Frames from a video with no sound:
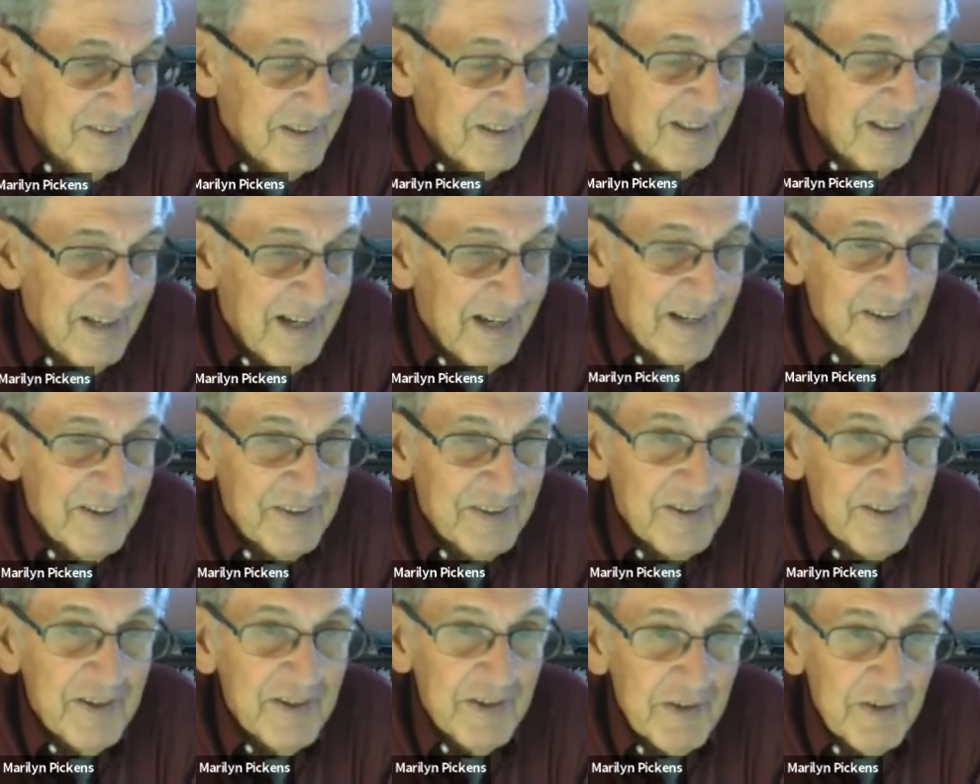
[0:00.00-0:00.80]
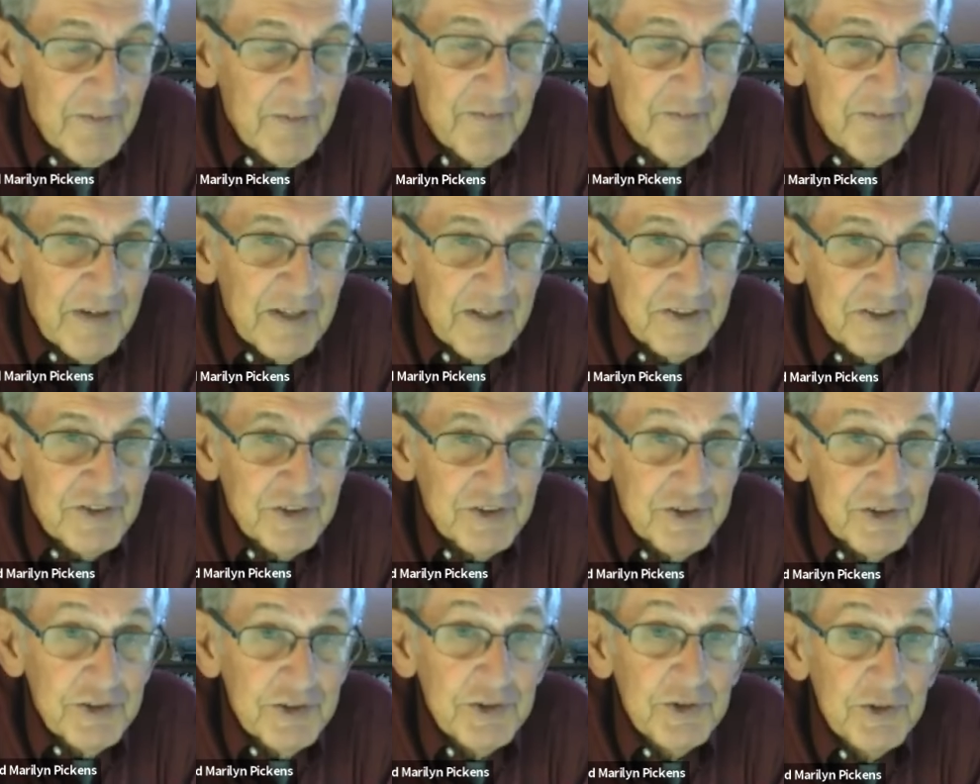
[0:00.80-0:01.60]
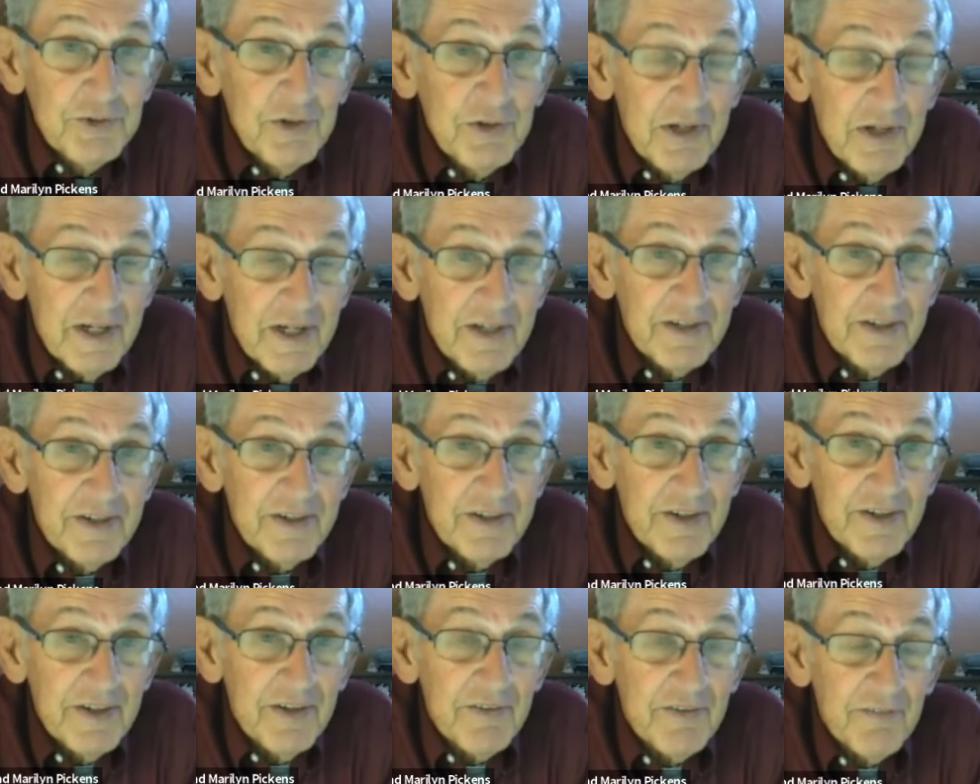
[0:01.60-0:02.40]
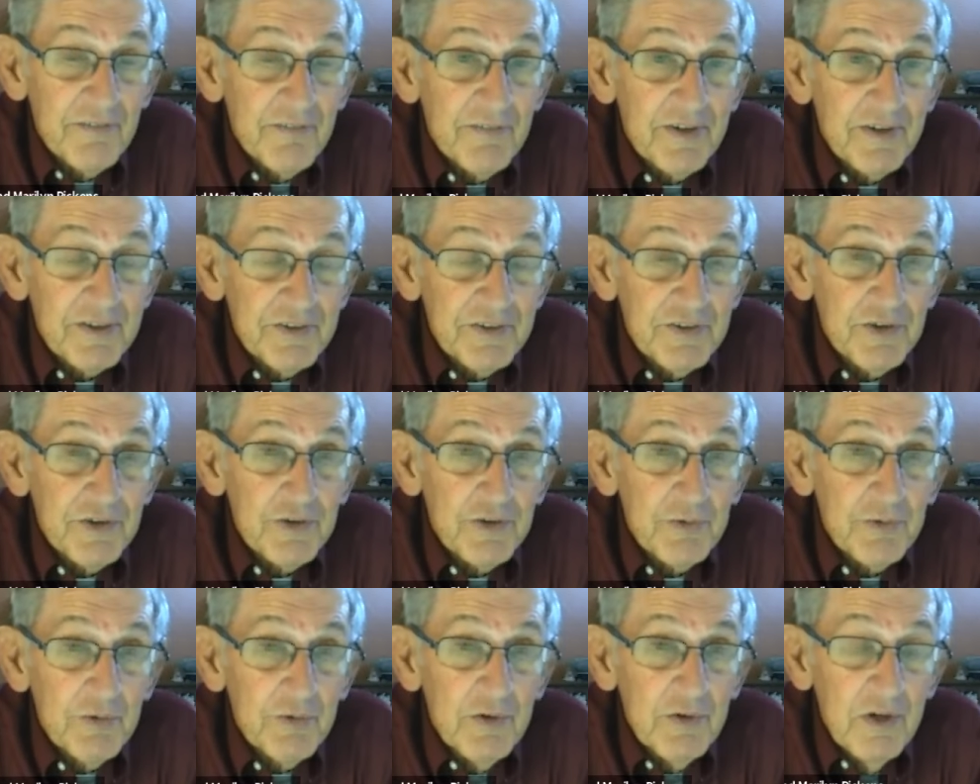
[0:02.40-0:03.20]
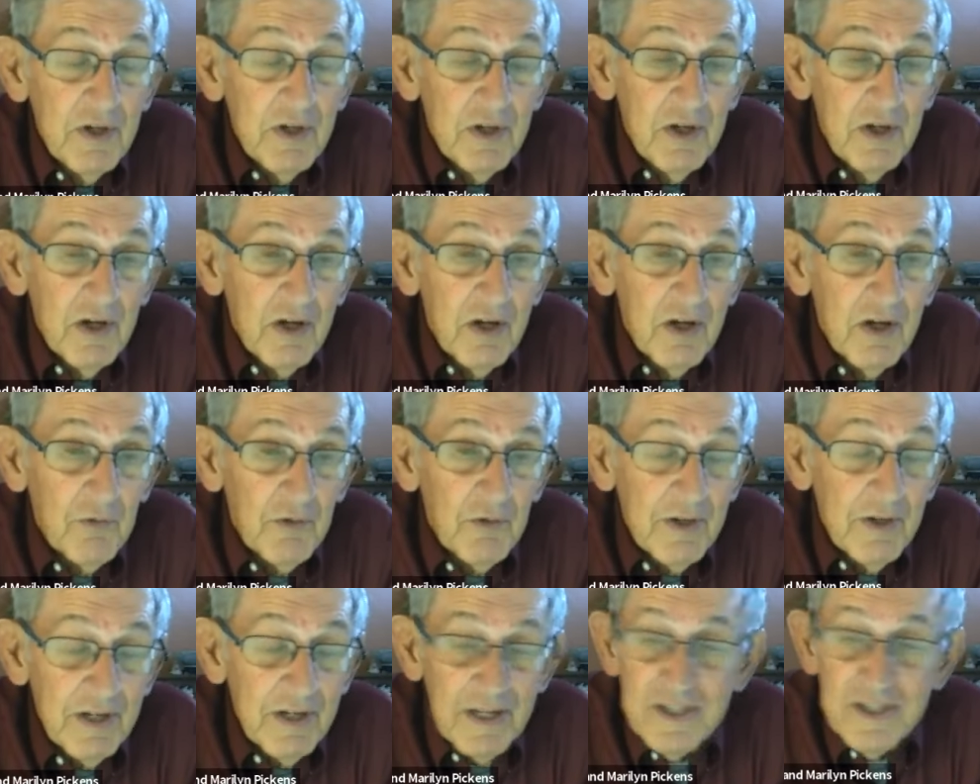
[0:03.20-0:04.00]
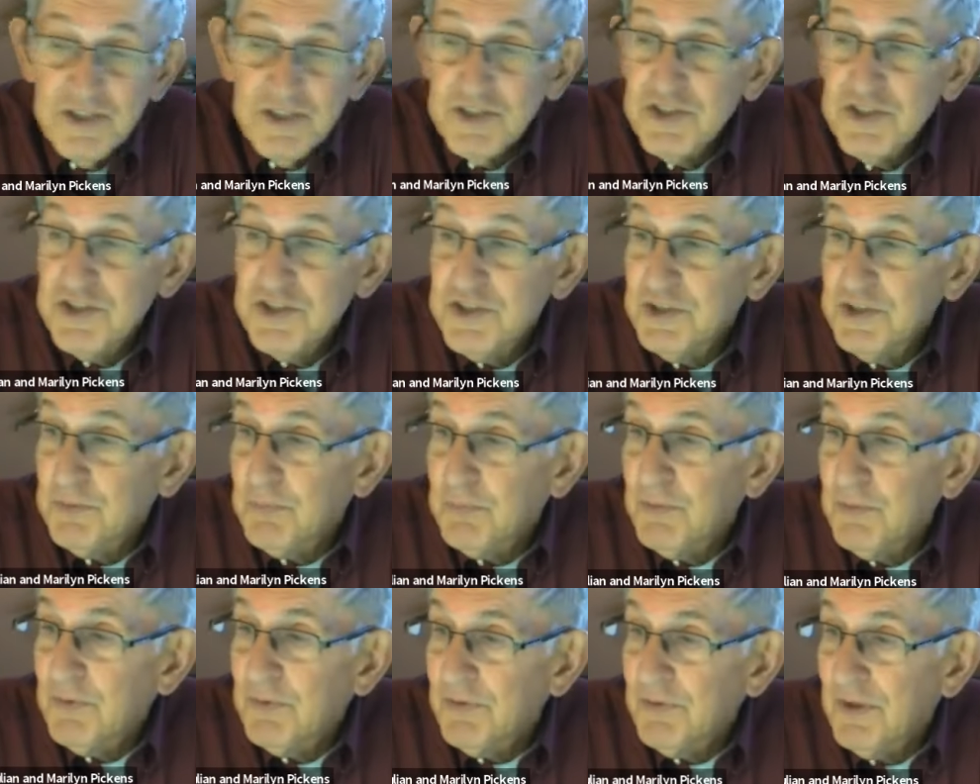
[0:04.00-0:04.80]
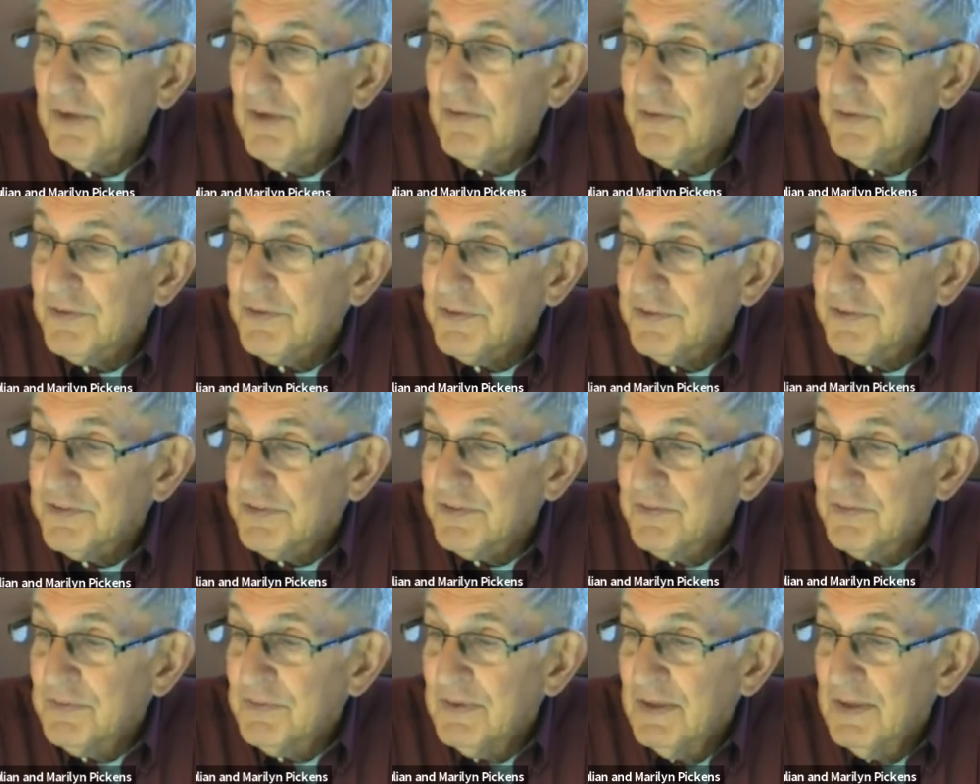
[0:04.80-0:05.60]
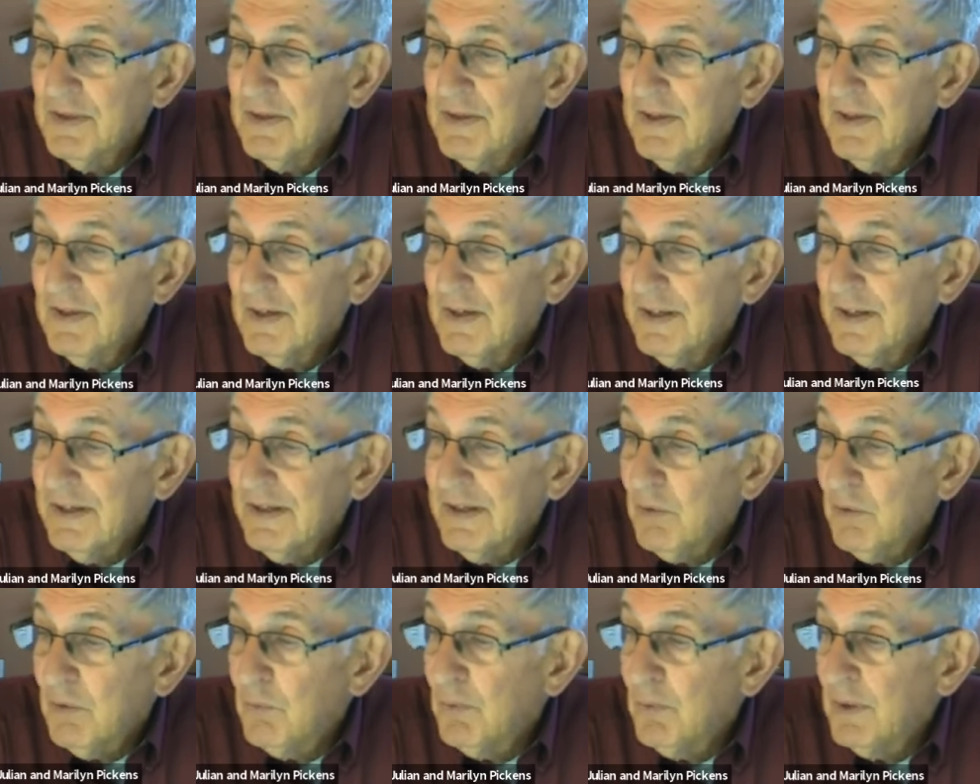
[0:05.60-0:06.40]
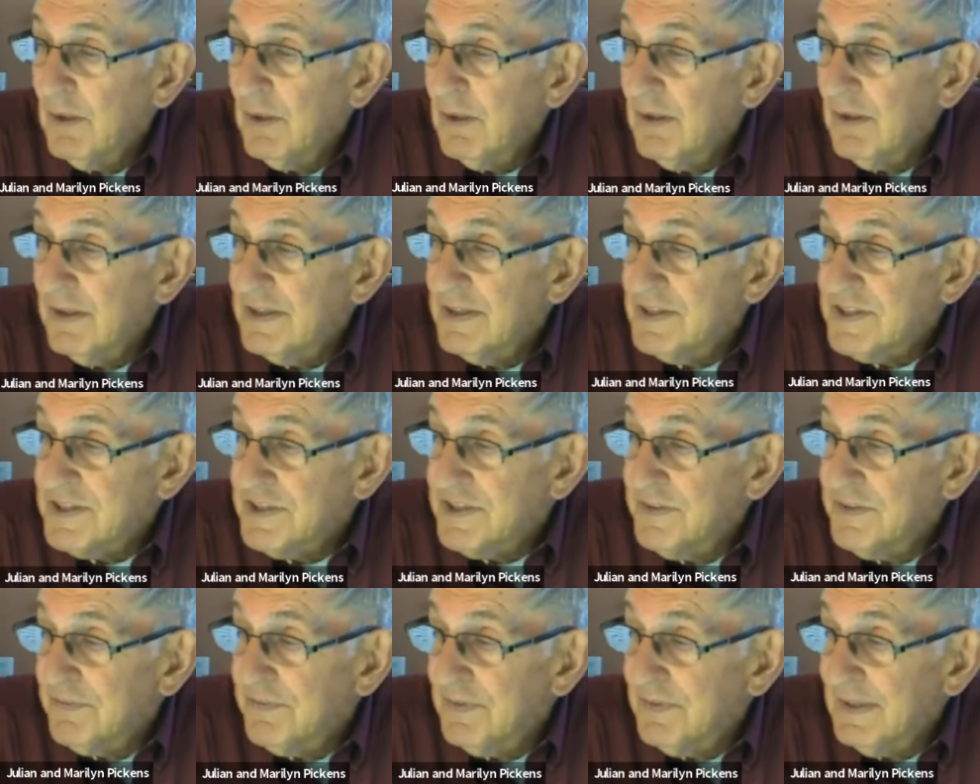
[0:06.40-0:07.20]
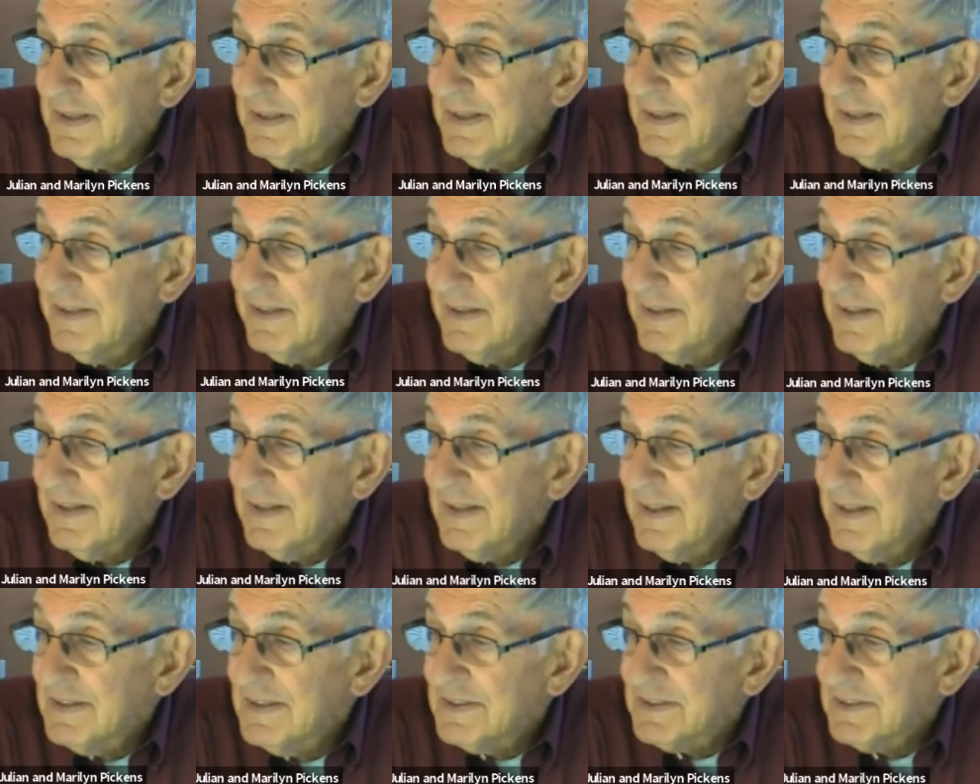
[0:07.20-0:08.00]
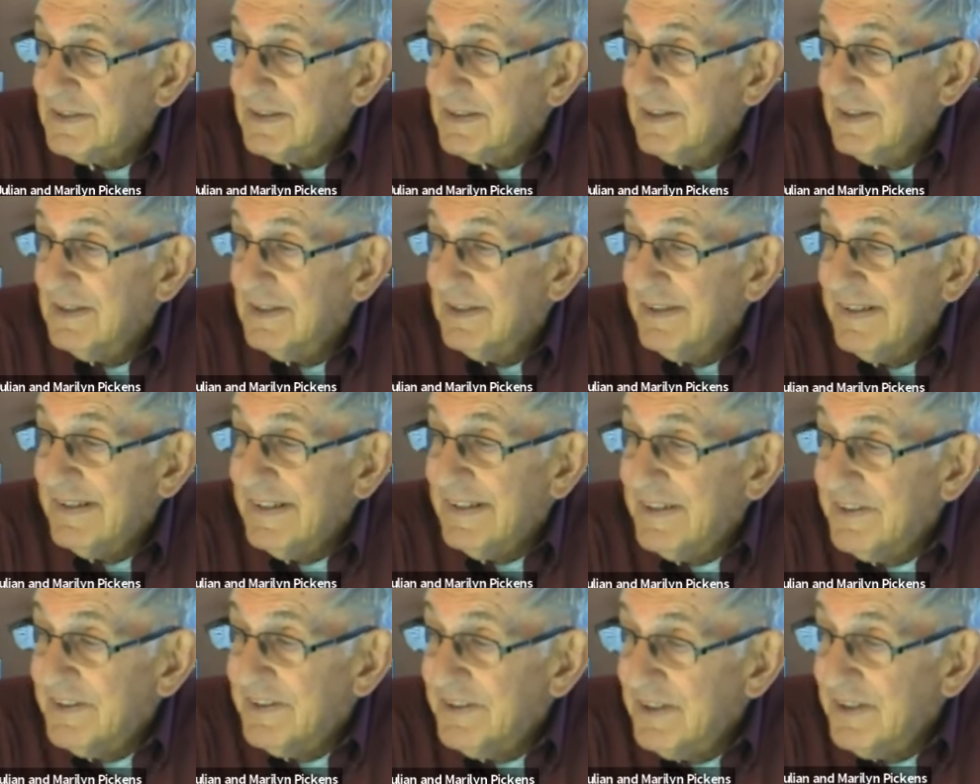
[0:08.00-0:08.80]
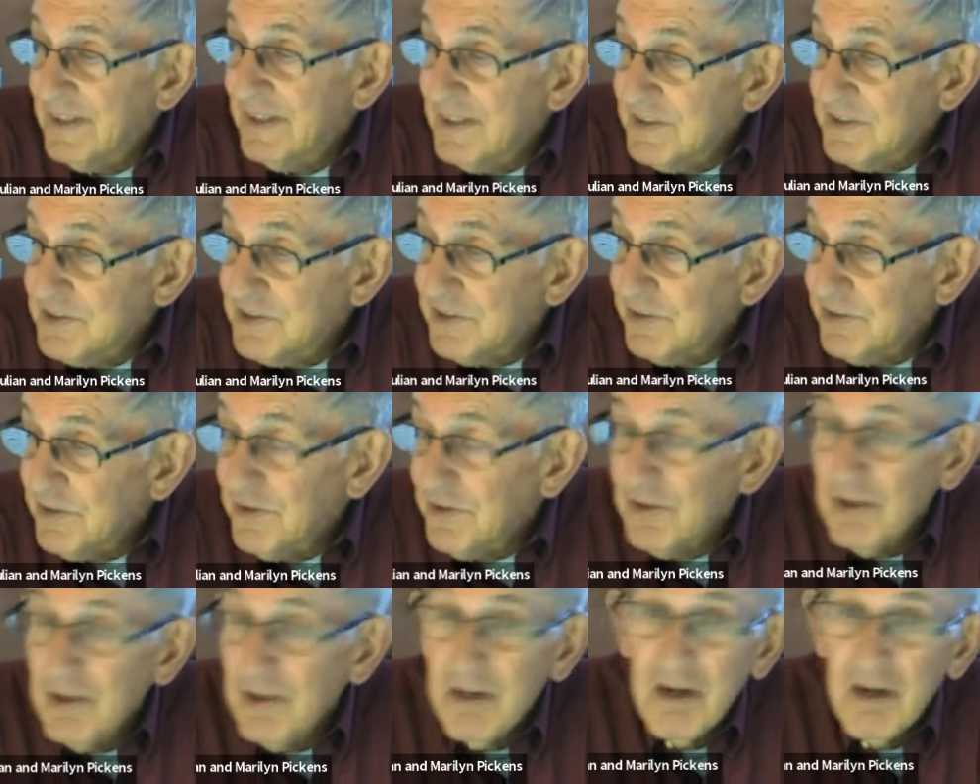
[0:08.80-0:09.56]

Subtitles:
affect you? How did it affect your relationship with others? Ill will is defined as an intentional